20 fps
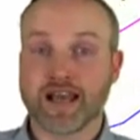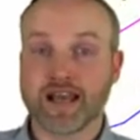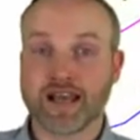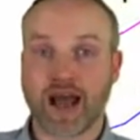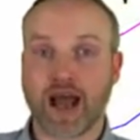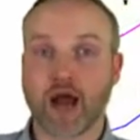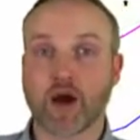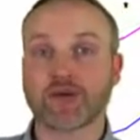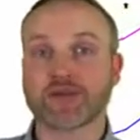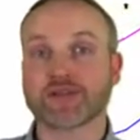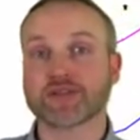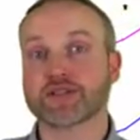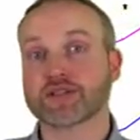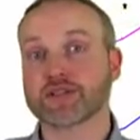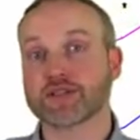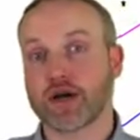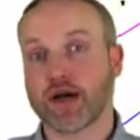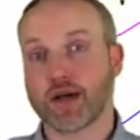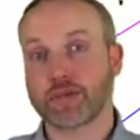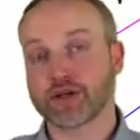now is the
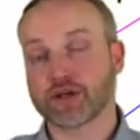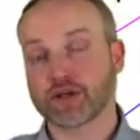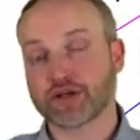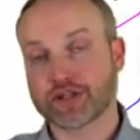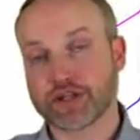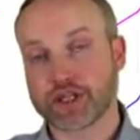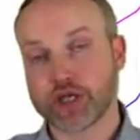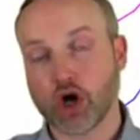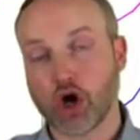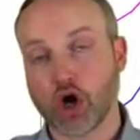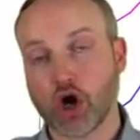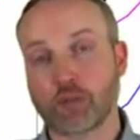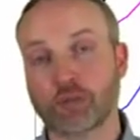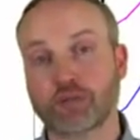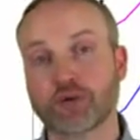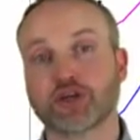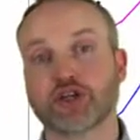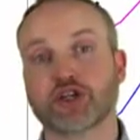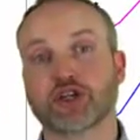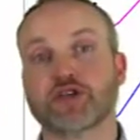time, because the
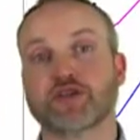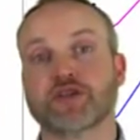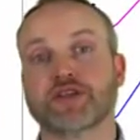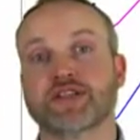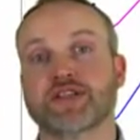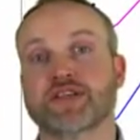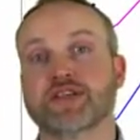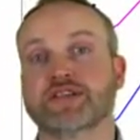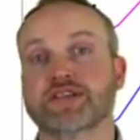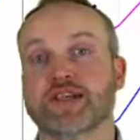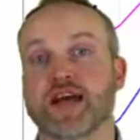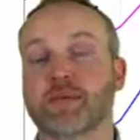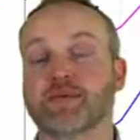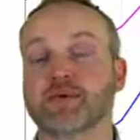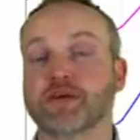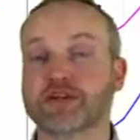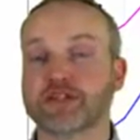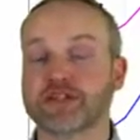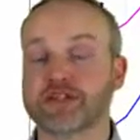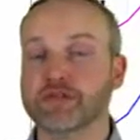opportunity is there,
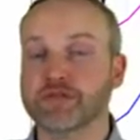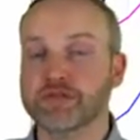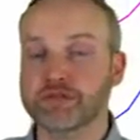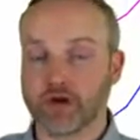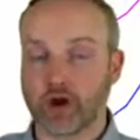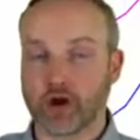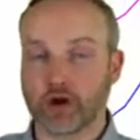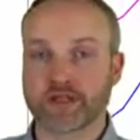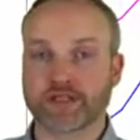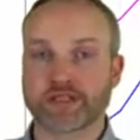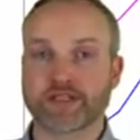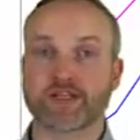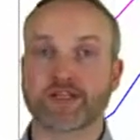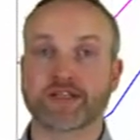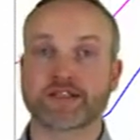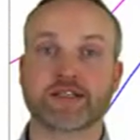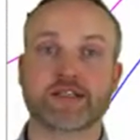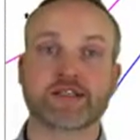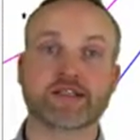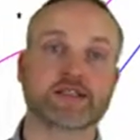because the
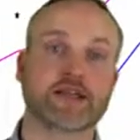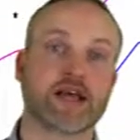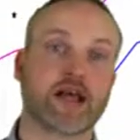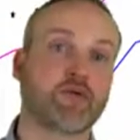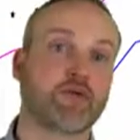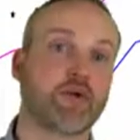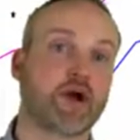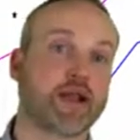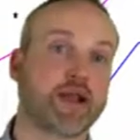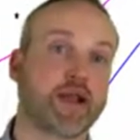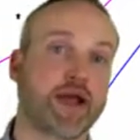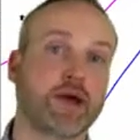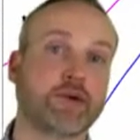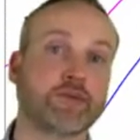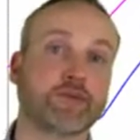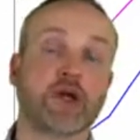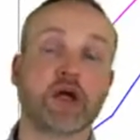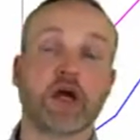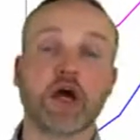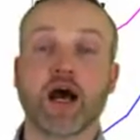volatility is there right now.